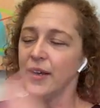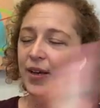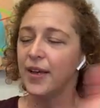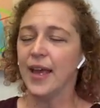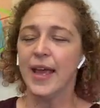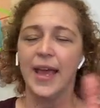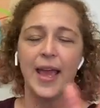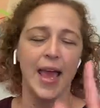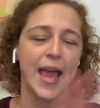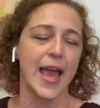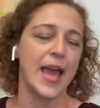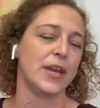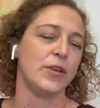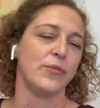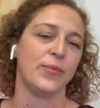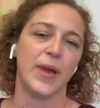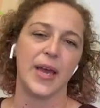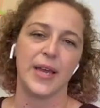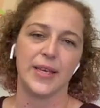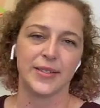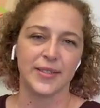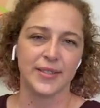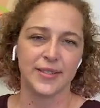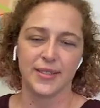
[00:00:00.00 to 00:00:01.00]

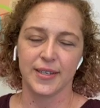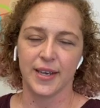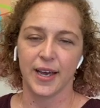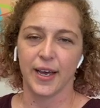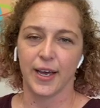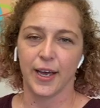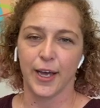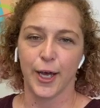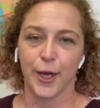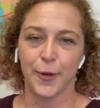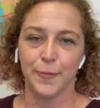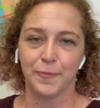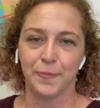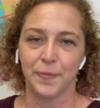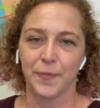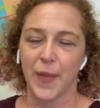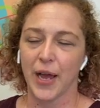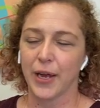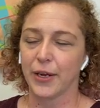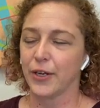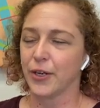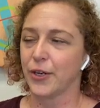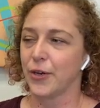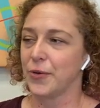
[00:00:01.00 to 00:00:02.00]
Anyways, I
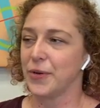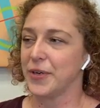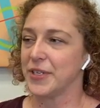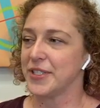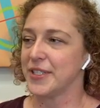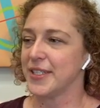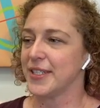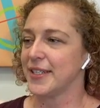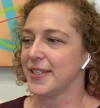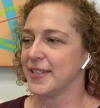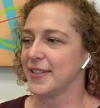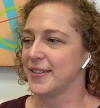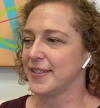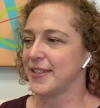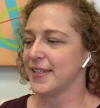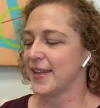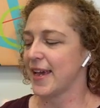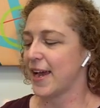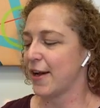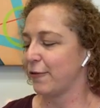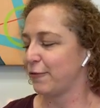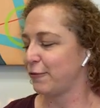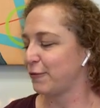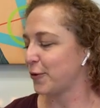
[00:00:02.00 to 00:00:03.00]
could go into
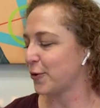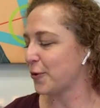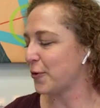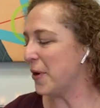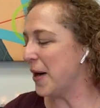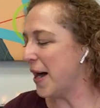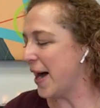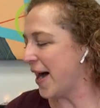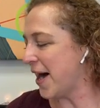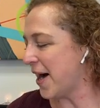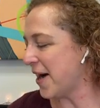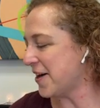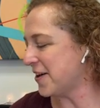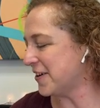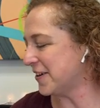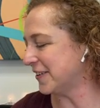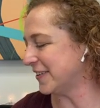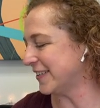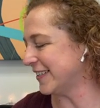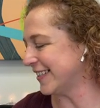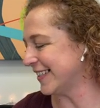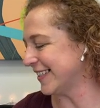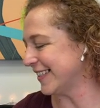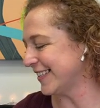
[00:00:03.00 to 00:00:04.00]
that for a
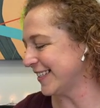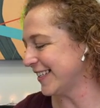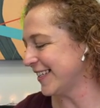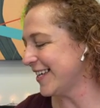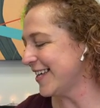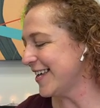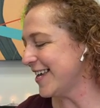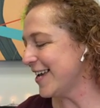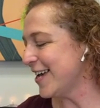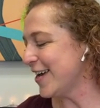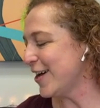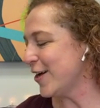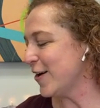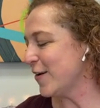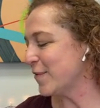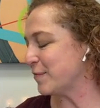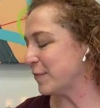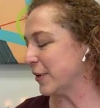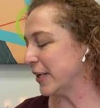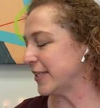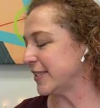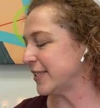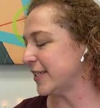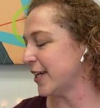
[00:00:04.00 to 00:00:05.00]
while,
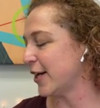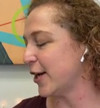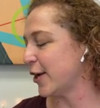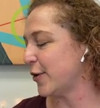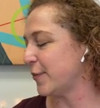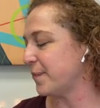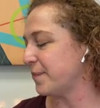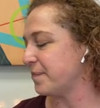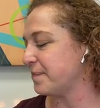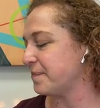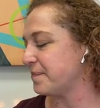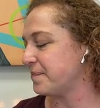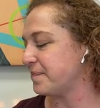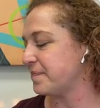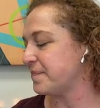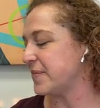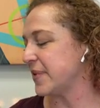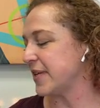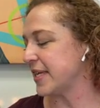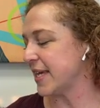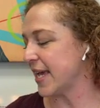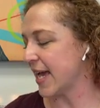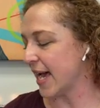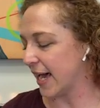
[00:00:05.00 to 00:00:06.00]
but
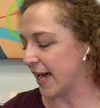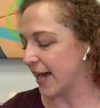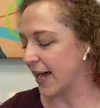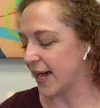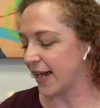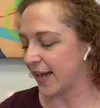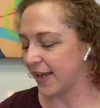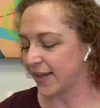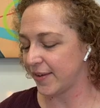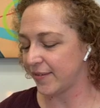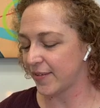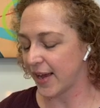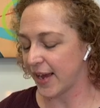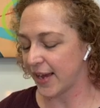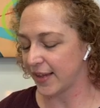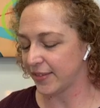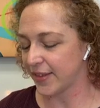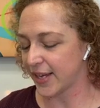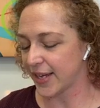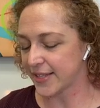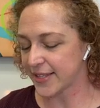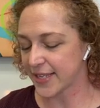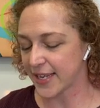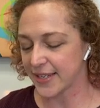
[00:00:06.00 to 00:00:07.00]
yeah, I
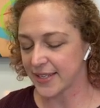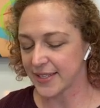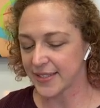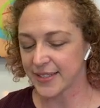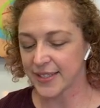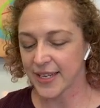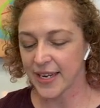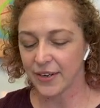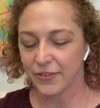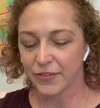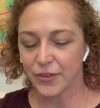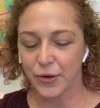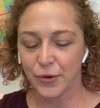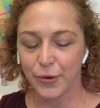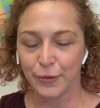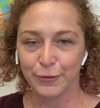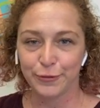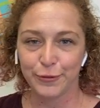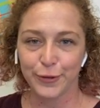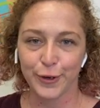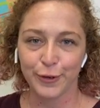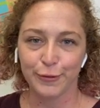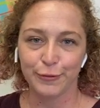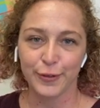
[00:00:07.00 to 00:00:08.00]
like that he's kind of going
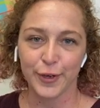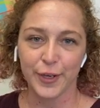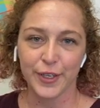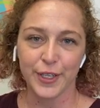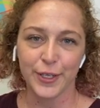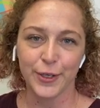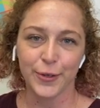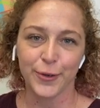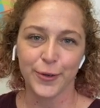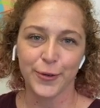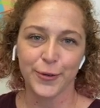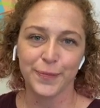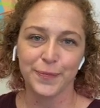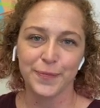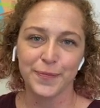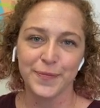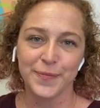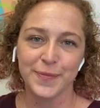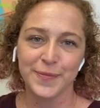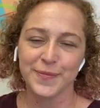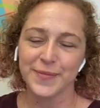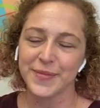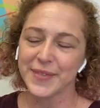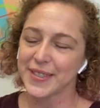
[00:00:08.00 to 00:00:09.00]
for a funkier,
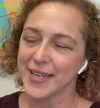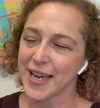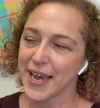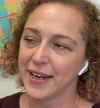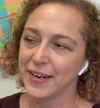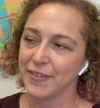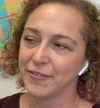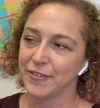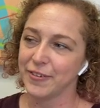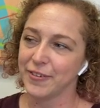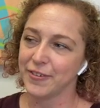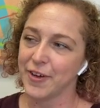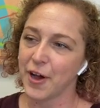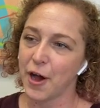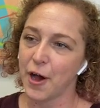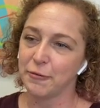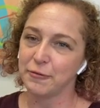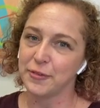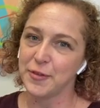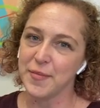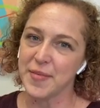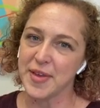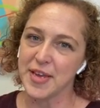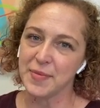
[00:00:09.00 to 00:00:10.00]
kind of off
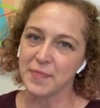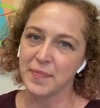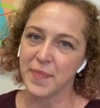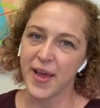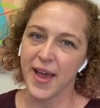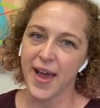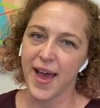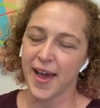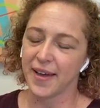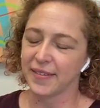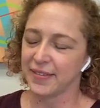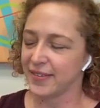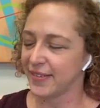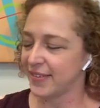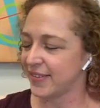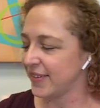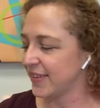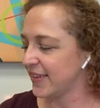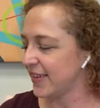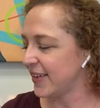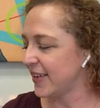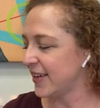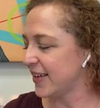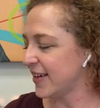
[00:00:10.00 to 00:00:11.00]
the beaten path
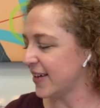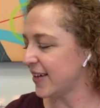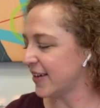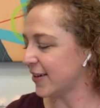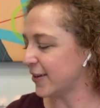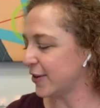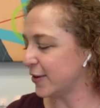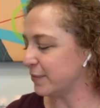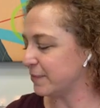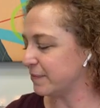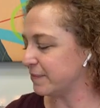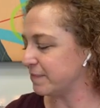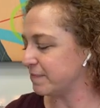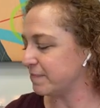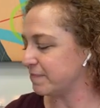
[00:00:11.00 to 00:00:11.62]
um,